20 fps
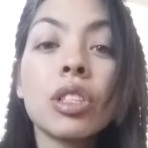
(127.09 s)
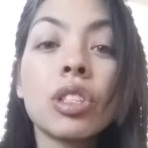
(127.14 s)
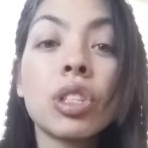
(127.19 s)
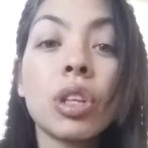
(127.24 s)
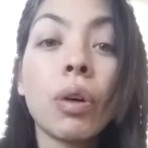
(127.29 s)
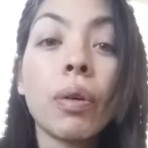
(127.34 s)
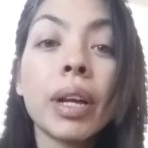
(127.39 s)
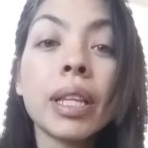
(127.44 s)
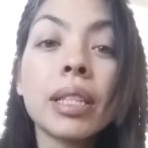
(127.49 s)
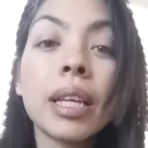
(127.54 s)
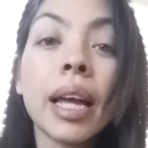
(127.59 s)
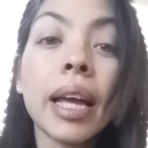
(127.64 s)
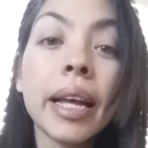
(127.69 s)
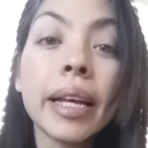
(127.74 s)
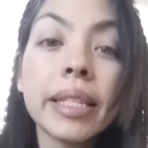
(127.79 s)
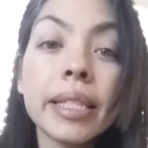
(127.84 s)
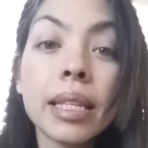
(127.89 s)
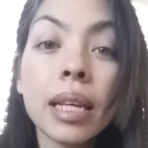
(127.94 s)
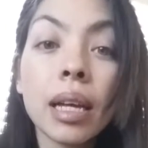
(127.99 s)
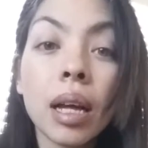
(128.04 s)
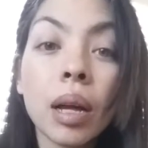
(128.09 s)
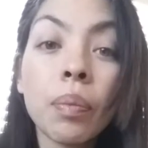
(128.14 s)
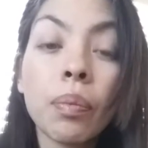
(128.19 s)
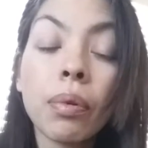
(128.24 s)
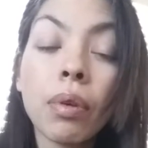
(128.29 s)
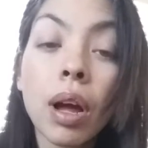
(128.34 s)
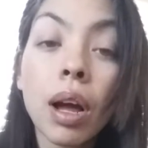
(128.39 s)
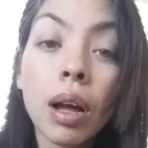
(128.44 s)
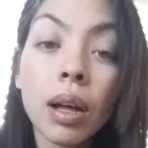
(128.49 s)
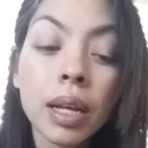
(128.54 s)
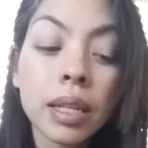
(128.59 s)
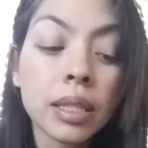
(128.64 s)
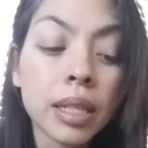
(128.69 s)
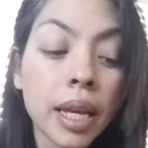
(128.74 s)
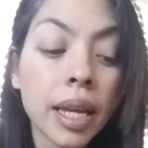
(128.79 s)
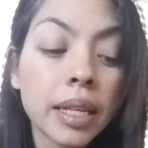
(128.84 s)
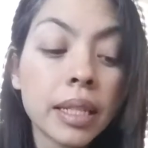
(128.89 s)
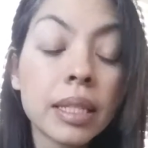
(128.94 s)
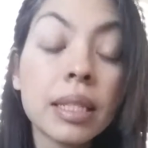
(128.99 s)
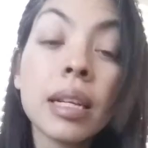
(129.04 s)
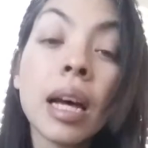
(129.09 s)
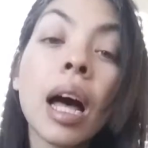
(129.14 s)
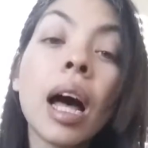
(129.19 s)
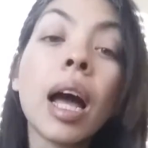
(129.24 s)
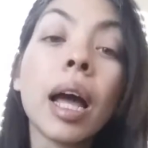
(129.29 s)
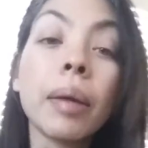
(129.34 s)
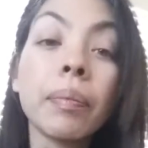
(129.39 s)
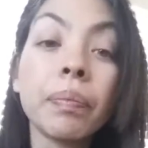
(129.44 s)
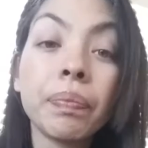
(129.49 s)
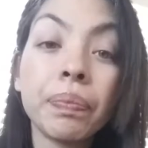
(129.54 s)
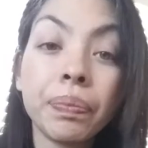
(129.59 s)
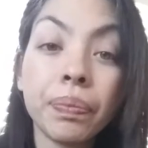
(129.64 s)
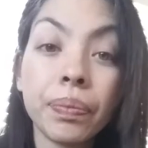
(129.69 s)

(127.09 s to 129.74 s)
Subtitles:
So it takes time.